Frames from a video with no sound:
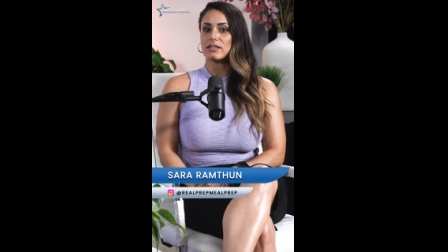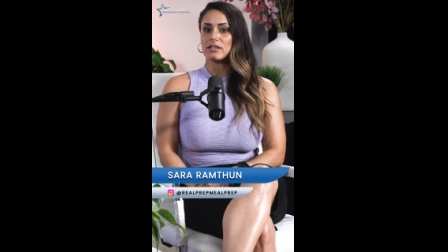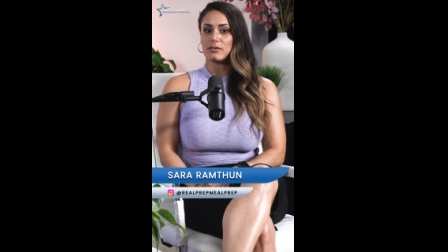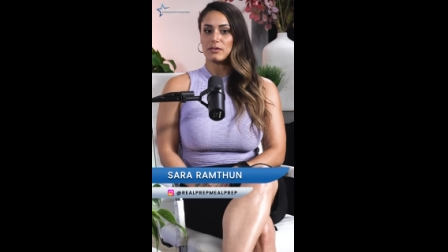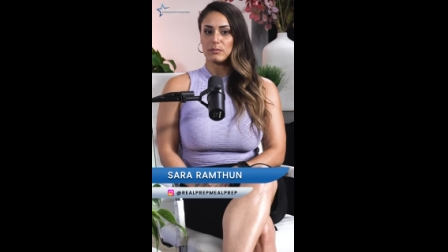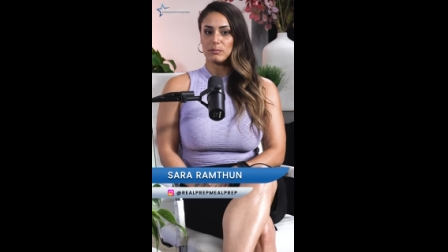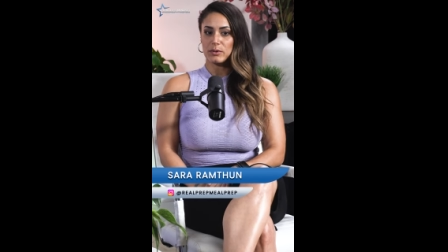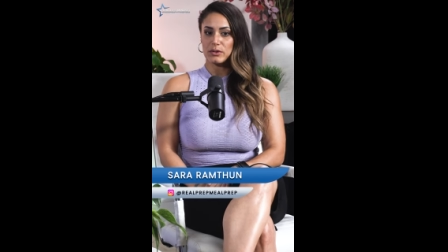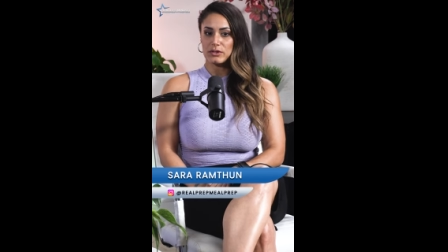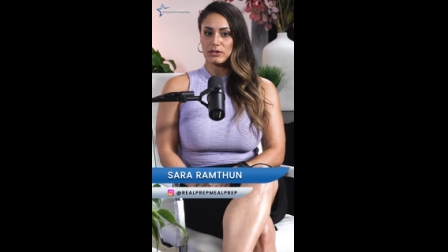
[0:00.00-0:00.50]

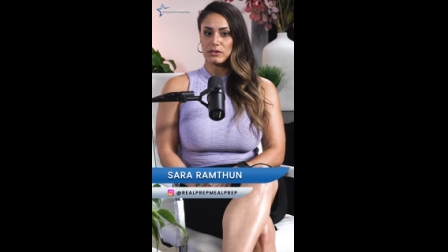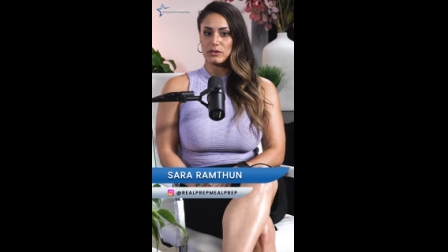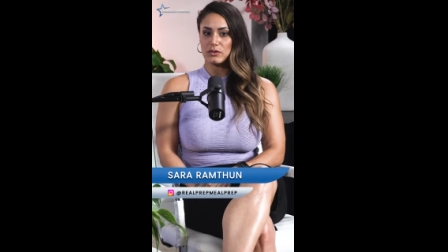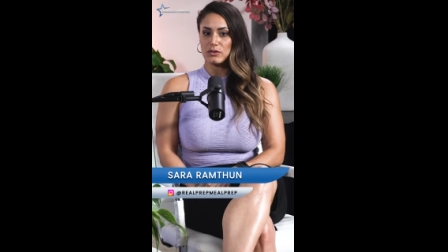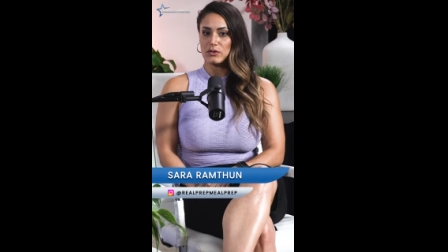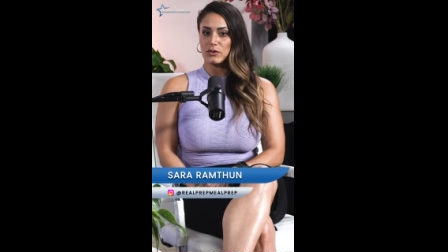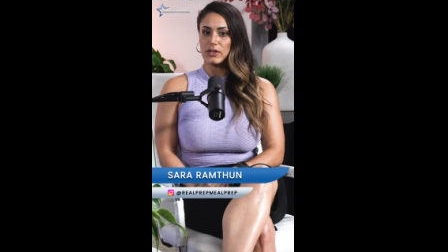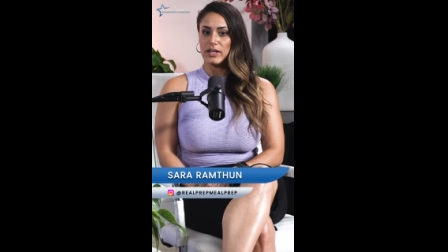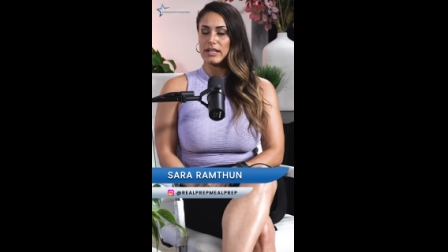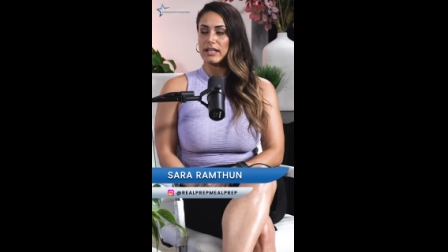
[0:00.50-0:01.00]
doing personal
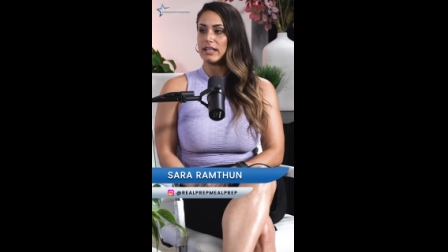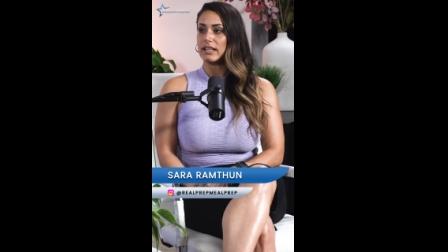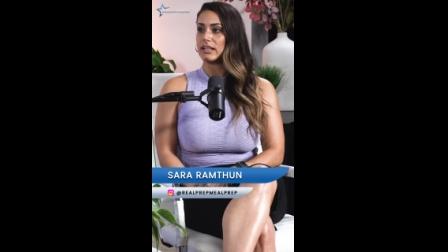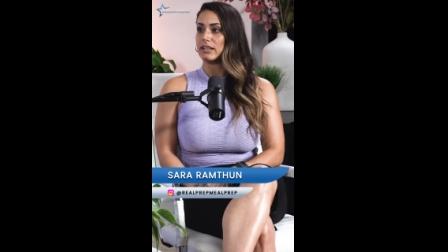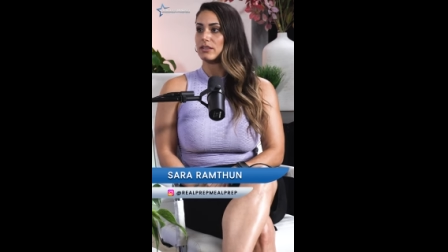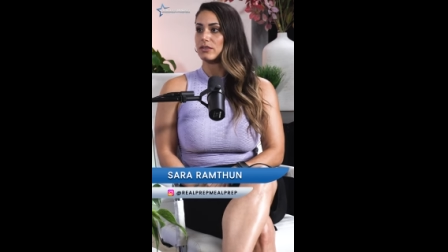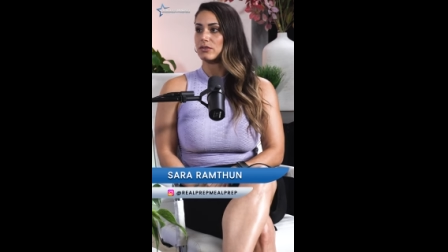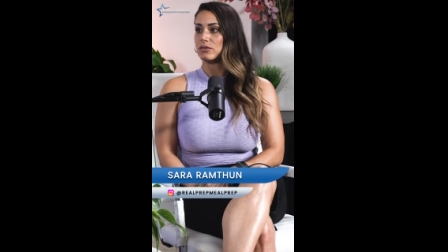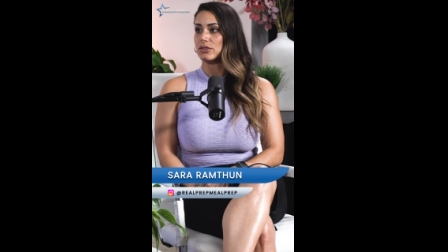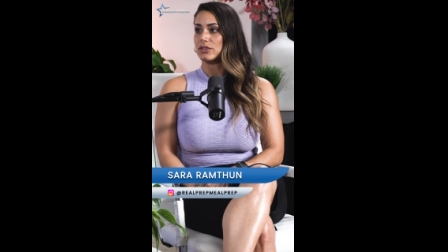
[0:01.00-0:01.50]
training
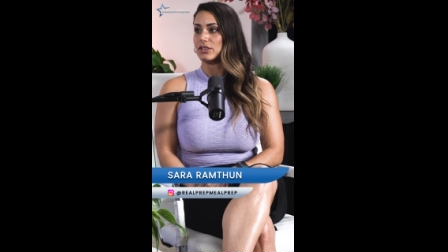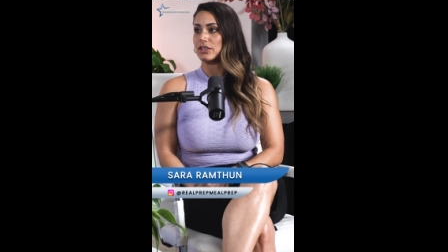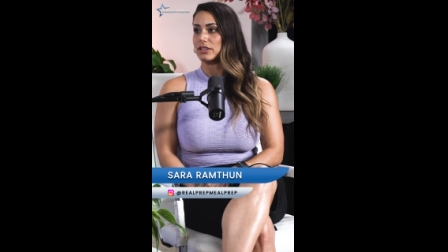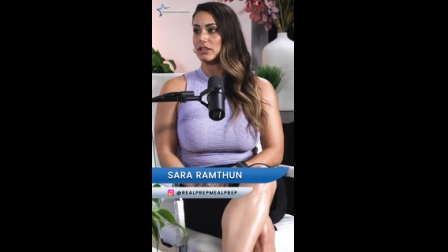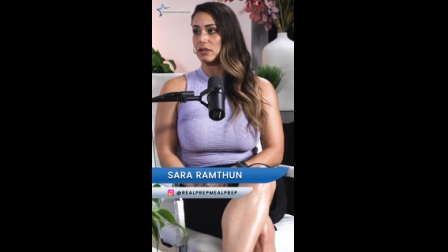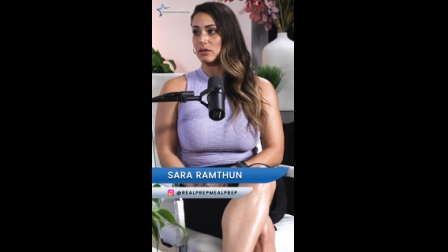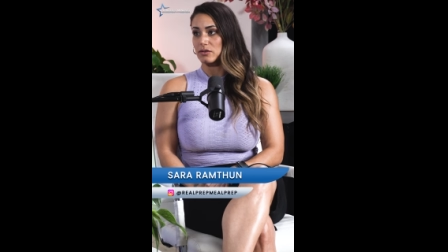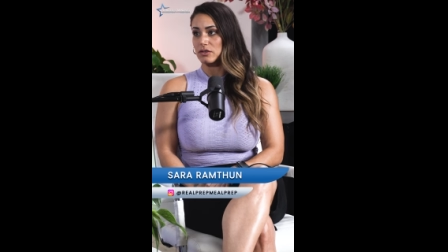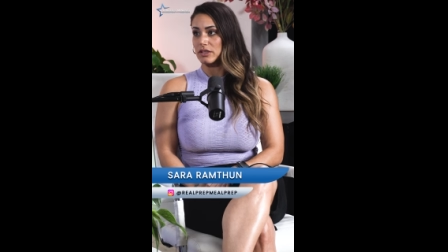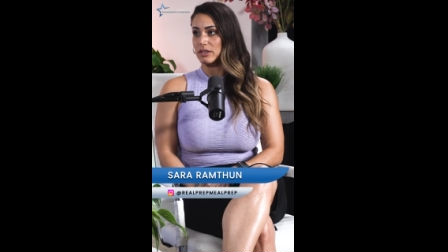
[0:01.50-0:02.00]
and nutrition
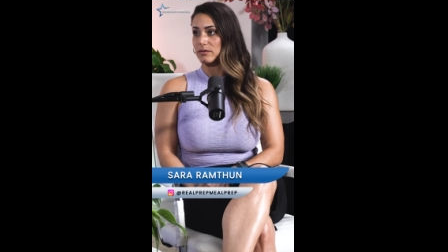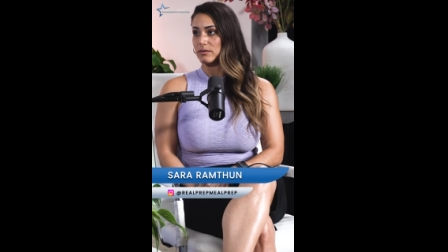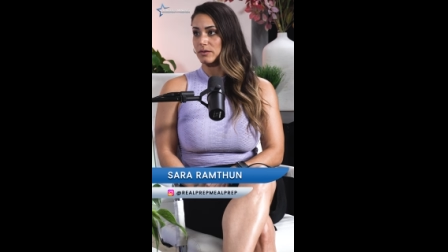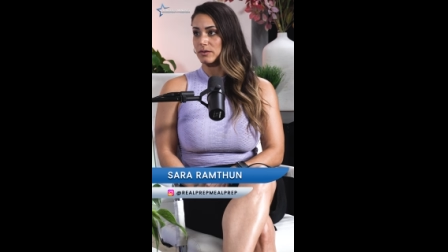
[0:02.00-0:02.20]
coaching